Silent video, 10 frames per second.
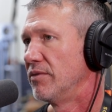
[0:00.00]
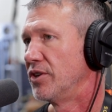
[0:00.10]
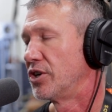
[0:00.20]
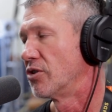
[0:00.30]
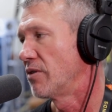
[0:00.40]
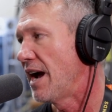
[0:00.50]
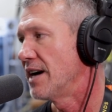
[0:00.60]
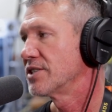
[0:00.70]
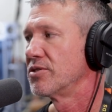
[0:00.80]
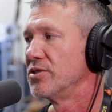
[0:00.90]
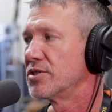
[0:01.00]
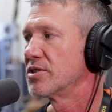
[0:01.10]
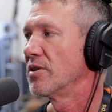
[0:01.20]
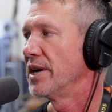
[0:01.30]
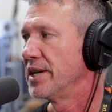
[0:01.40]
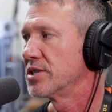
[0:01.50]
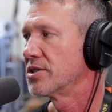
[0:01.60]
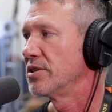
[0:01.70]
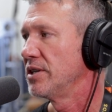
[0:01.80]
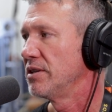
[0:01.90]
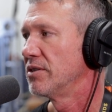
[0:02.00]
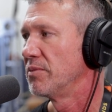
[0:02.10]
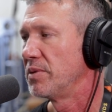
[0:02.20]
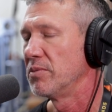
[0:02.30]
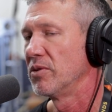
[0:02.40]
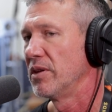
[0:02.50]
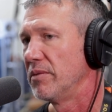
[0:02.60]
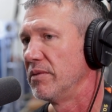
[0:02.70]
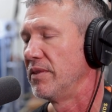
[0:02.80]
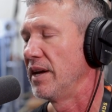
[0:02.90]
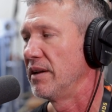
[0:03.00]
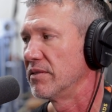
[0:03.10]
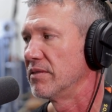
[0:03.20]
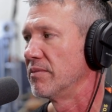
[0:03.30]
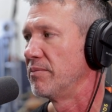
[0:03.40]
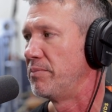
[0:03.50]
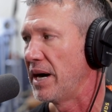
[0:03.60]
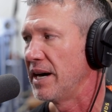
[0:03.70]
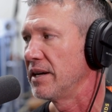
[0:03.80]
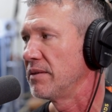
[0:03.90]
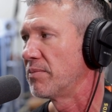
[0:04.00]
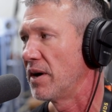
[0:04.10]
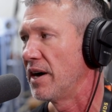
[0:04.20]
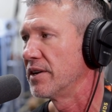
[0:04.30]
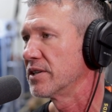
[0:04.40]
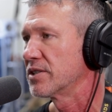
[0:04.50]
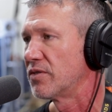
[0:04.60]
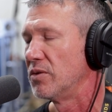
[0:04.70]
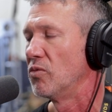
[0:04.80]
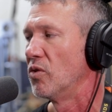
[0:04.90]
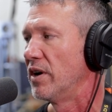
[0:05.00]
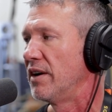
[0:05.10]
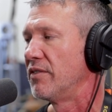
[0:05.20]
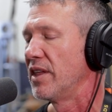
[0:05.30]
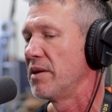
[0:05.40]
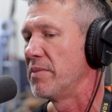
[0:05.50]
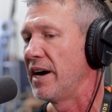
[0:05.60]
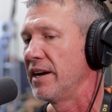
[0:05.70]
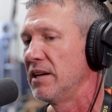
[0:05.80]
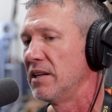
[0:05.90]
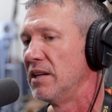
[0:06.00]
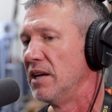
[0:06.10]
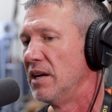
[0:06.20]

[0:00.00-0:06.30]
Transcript: the grassroots to our industry, the people that, that buy products from wherever they buy it.